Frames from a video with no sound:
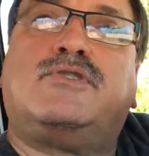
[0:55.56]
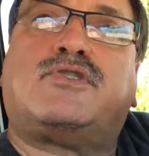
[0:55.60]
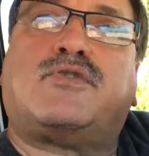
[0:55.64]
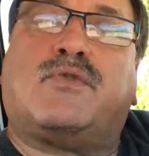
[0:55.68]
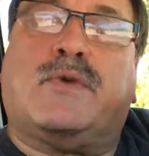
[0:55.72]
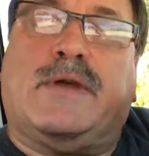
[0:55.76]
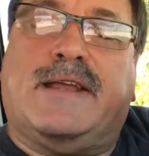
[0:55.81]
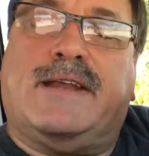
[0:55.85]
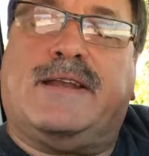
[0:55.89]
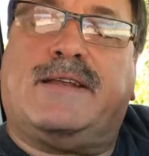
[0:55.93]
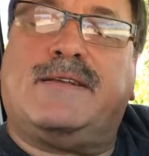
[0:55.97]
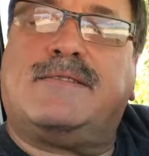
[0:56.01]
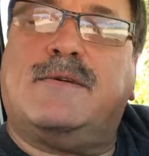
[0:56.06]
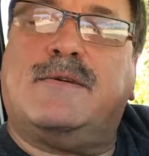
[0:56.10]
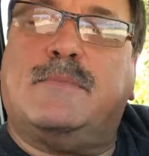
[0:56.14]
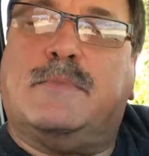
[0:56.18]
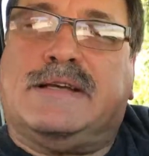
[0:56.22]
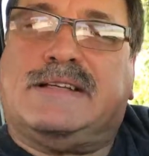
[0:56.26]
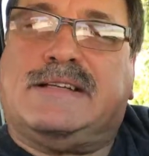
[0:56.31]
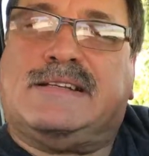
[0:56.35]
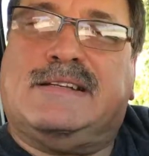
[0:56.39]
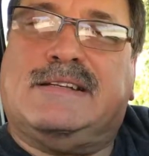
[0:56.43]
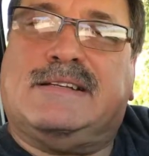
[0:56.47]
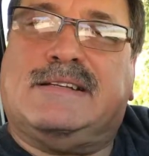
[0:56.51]
treat the
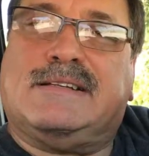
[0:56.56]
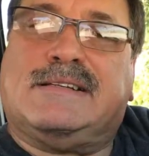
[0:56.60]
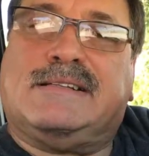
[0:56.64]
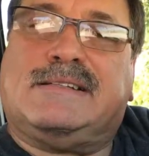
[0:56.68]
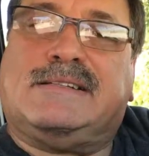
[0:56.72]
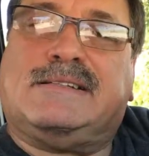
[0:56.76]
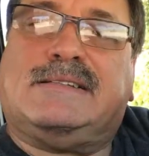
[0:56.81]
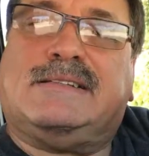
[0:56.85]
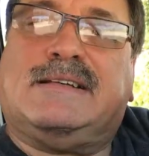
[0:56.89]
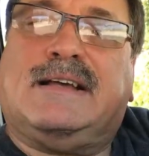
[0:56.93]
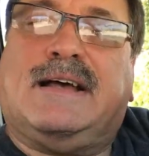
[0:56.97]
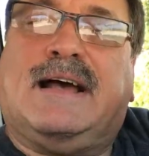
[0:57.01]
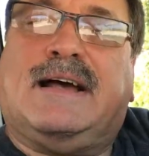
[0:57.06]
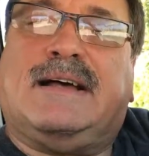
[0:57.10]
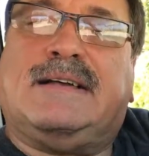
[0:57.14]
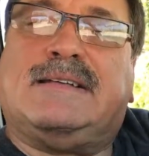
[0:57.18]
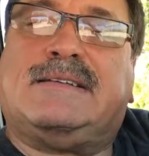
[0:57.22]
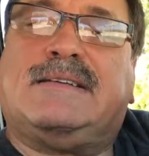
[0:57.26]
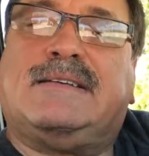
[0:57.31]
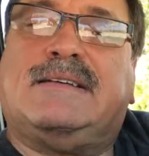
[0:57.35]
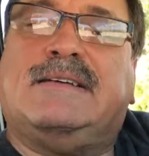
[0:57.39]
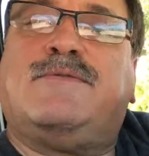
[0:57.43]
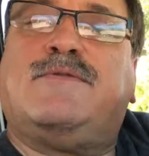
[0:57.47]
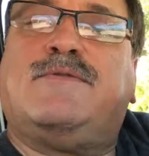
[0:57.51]
business
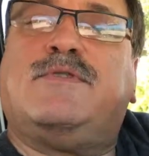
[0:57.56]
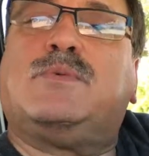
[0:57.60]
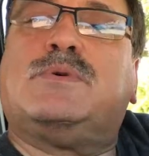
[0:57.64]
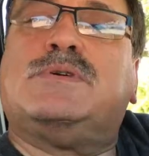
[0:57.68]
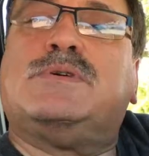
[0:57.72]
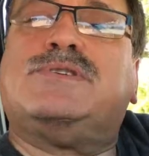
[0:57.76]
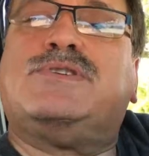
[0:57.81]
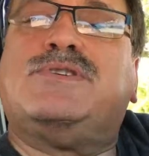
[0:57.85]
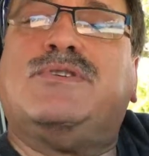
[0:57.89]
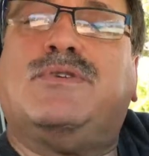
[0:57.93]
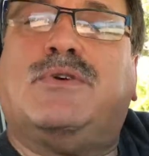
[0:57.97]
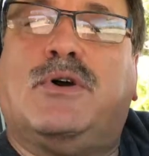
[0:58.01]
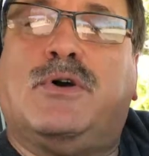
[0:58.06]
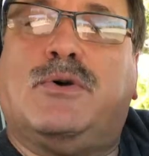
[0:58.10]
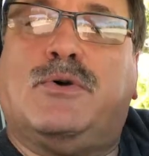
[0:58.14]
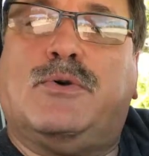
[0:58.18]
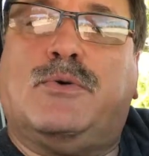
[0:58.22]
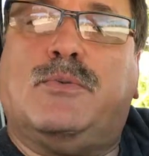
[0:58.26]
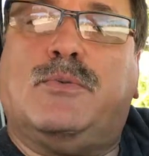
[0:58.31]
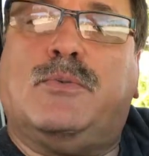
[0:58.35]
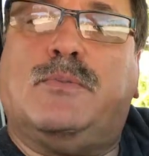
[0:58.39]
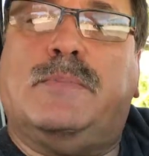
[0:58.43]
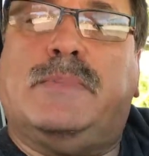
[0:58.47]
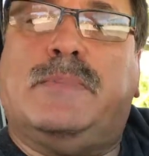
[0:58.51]
as if it was your
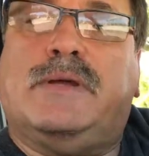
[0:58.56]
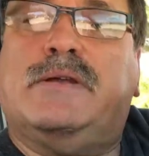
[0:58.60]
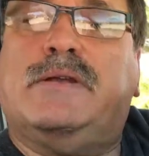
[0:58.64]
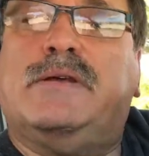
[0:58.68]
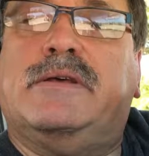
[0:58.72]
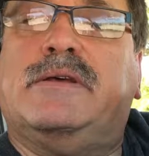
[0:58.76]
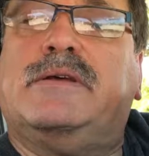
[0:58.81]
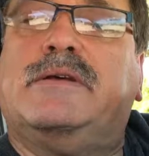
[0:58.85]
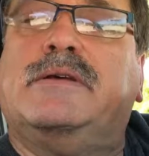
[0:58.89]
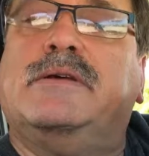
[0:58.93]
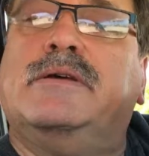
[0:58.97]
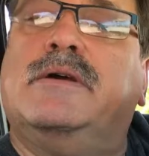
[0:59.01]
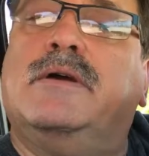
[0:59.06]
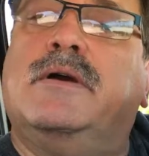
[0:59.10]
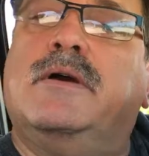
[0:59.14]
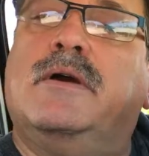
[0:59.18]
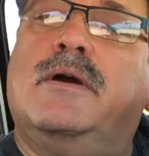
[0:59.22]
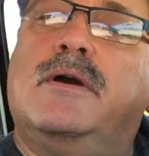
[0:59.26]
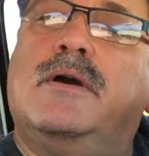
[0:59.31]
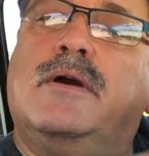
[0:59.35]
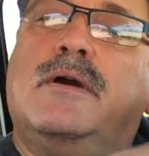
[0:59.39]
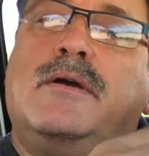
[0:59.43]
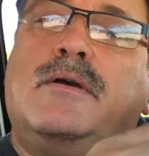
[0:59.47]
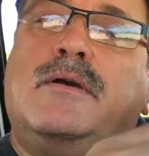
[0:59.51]
own, meaning
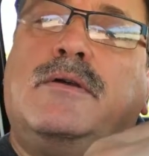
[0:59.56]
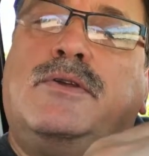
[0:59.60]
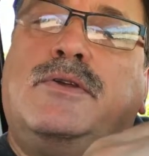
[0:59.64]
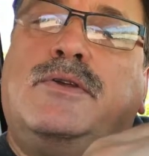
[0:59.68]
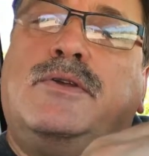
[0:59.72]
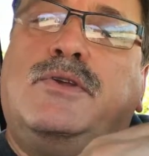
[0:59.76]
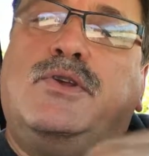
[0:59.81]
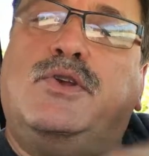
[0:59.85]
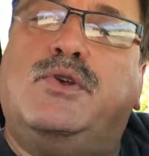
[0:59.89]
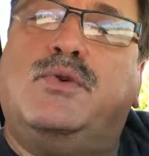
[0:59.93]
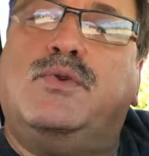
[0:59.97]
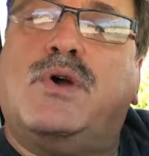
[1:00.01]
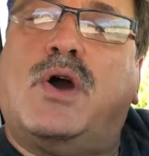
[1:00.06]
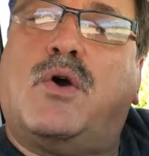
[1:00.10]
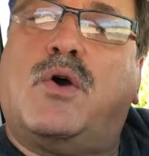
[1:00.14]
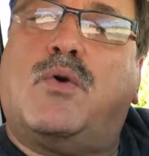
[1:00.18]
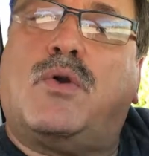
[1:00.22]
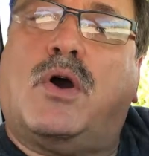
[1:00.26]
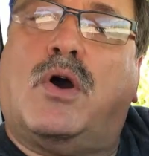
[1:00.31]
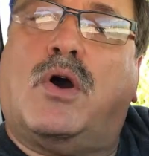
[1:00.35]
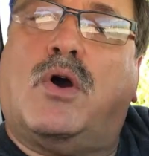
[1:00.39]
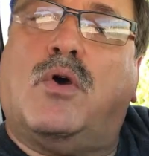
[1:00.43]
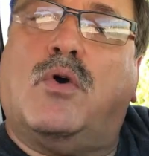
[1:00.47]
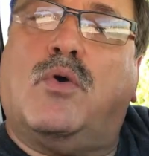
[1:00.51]
you
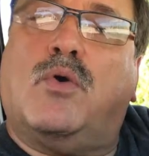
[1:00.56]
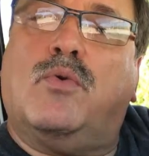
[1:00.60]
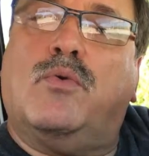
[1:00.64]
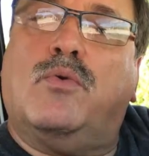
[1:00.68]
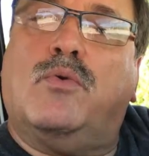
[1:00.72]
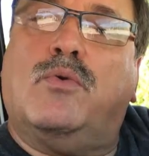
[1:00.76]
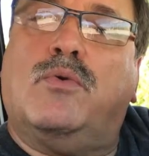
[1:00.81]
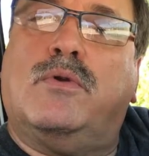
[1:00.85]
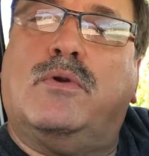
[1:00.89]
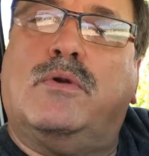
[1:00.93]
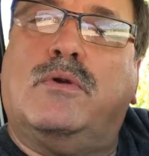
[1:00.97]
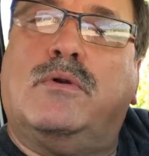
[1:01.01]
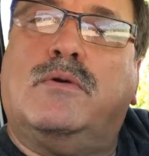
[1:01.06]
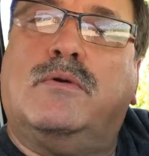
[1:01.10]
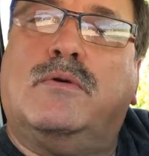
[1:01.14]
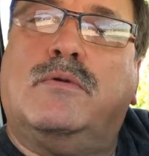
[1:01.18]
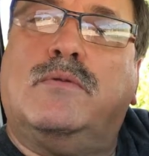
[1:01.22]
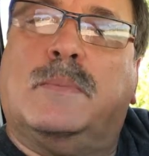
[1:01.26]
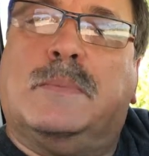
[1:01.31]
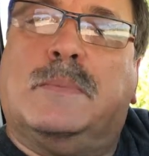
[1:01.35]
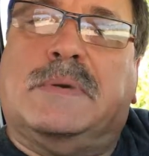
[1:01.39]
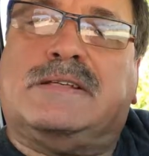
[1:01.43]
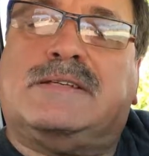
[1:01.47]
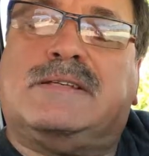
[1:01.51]
don't own
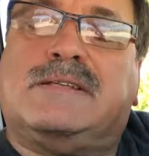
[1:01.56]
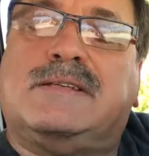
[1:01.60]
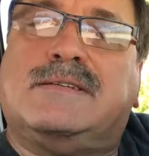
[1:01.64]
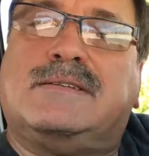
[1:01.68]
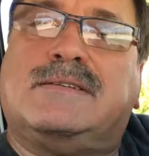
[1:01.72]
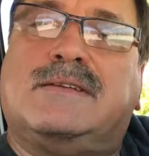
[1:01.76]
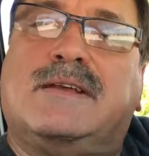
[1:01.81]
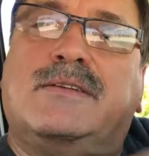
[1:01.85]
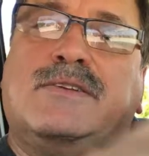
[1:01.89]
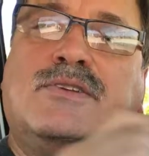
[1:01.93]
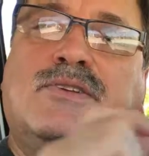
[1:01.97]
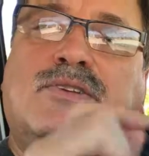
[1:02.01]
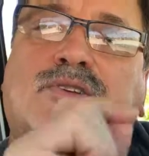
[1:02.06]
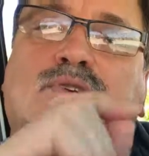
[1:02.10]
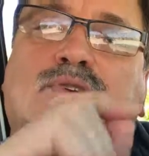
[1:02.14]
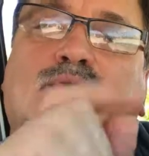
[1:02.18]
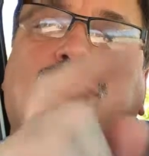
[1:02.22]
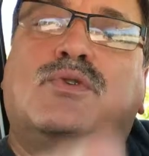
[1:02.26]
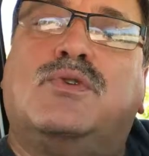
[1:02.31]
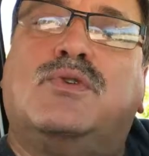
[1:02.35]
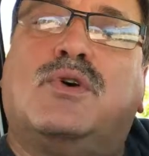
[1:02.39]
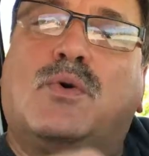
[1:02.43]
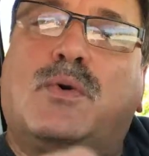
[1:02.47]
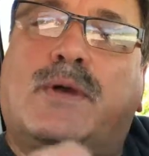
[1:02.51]
the business
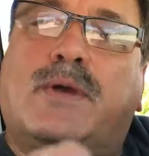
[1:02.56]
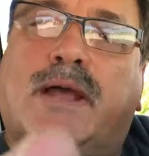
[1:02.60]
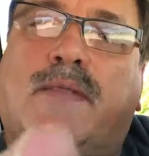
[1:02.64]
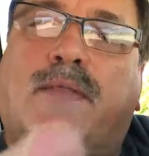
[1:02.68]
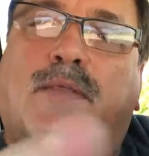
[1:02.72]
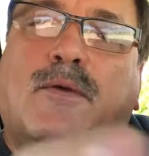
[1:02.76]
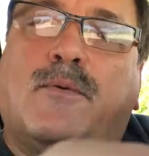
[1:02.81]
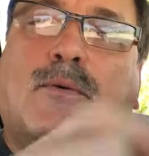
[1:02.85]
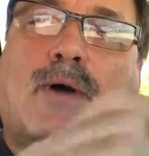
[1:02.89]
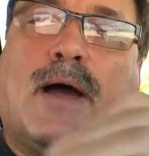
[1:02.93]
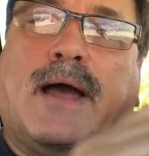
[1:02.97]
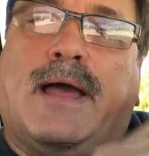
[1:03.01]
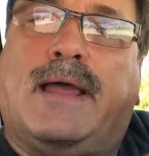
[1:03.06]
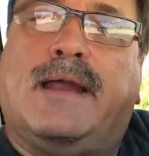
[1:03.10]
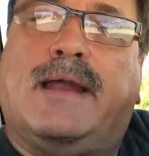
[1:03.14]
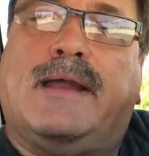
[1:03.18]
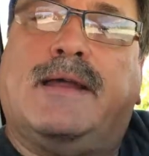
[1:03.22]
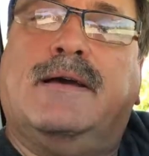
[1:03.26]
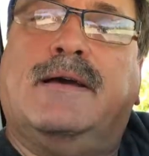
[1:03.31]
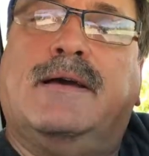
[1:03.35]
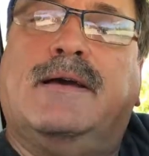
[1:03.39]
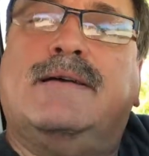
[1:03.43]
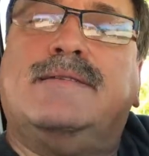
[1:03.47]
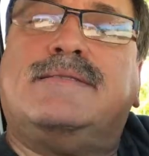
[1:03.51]
you don't get the right
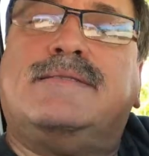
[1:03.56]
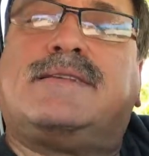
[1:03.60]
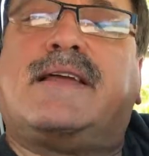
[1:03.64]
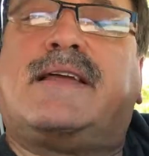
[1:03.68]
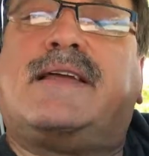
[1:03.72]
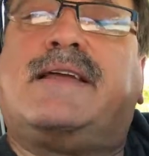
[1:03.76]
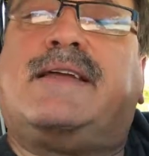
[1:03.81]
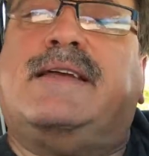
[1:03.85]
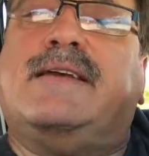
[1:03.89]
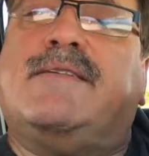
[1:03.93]
to